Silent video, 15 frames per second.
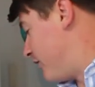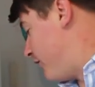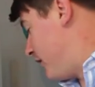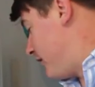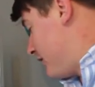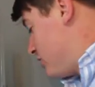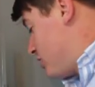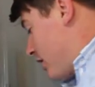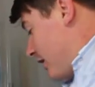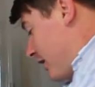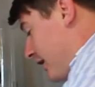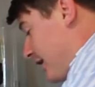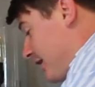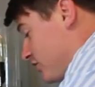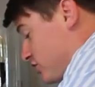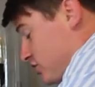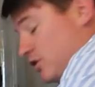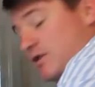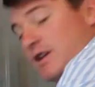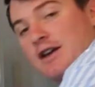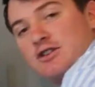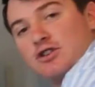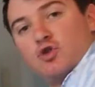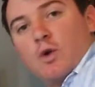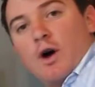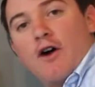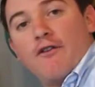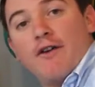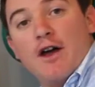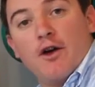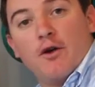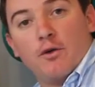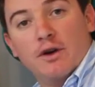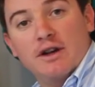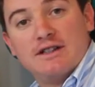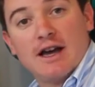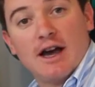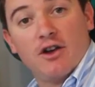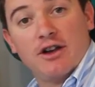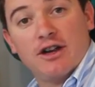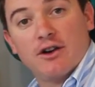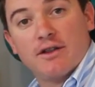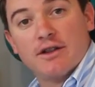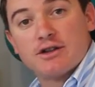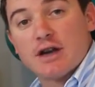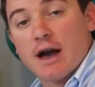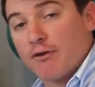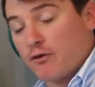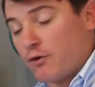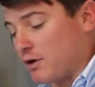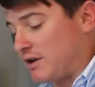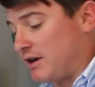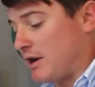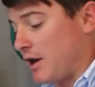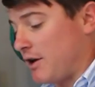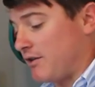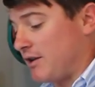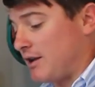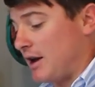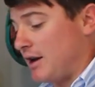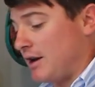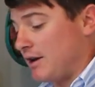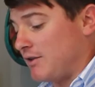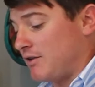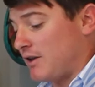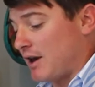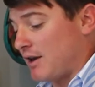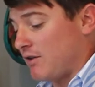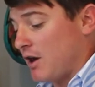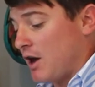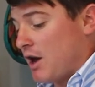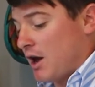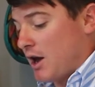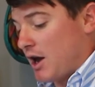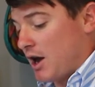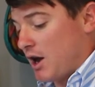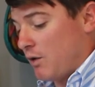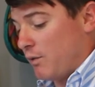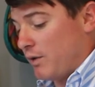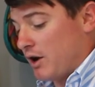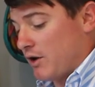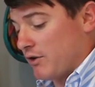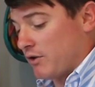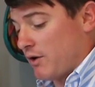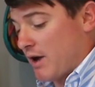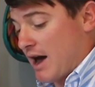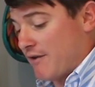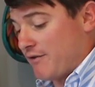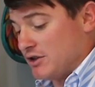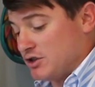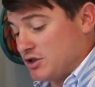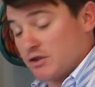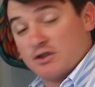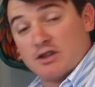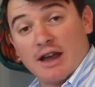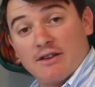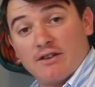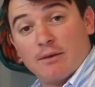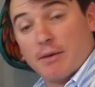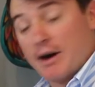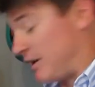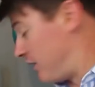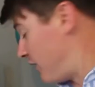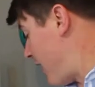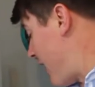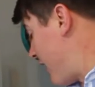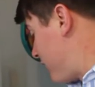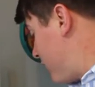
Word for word: The vintage on it is 2012. Retail here in the shops $14.99, uh, and we also have it just tasting by the glass.